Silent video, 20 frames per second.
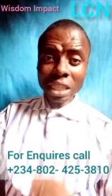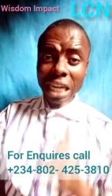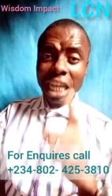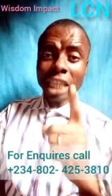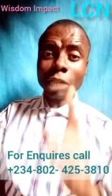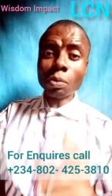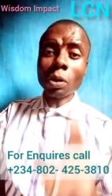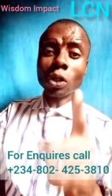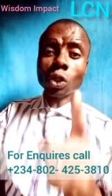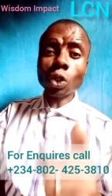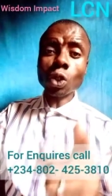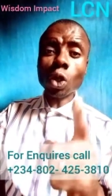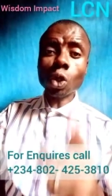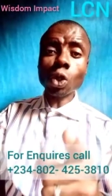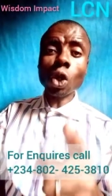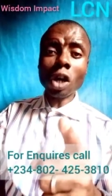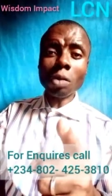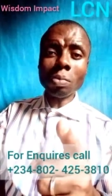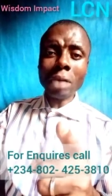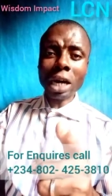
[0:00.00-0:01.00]
And I speak to you,
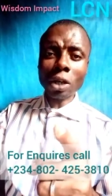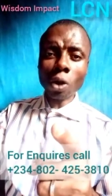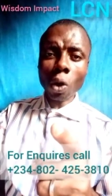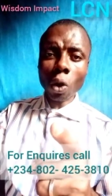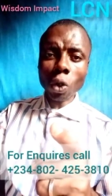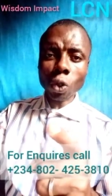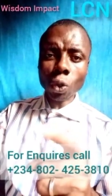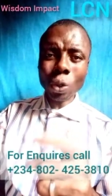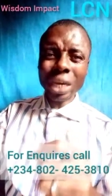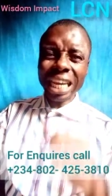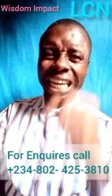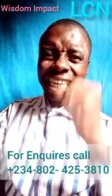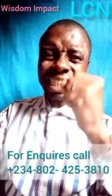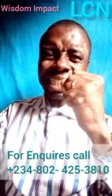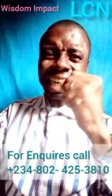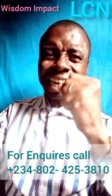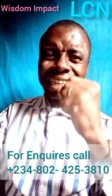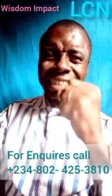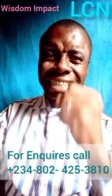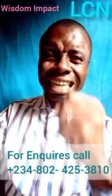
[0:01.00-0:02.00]
young man, also in
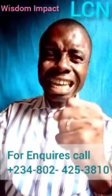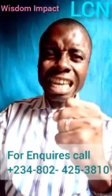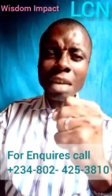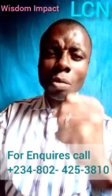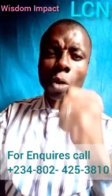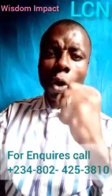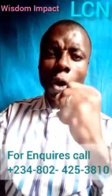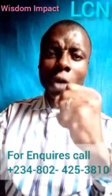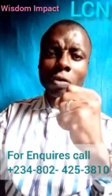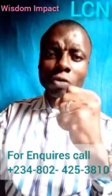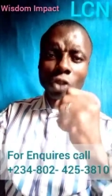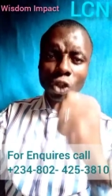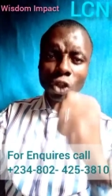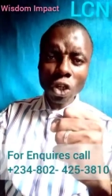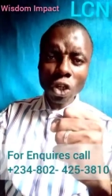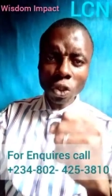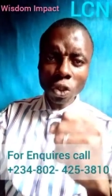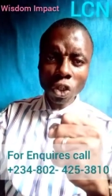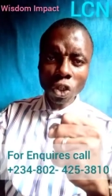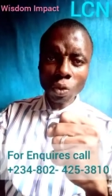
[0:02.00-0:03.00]
the name of
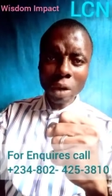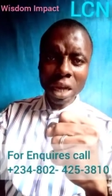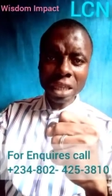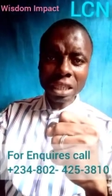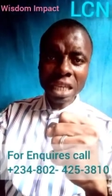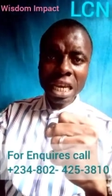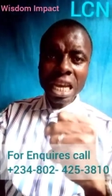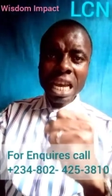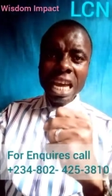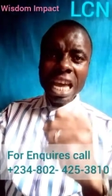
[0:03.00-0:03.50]
Jesus Christ.